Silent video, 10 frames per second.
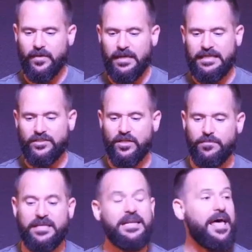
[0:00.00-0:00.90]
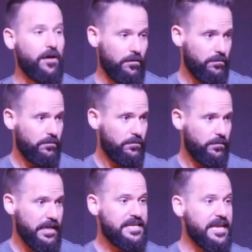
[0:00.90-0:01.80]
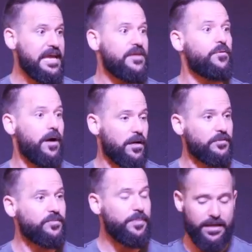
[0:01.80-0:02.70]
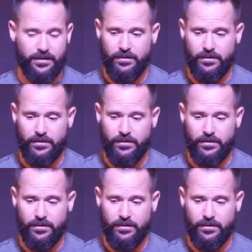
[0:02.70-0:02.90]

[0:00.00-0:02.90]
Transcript: And he's going to be in hell, aka the bottomless pit.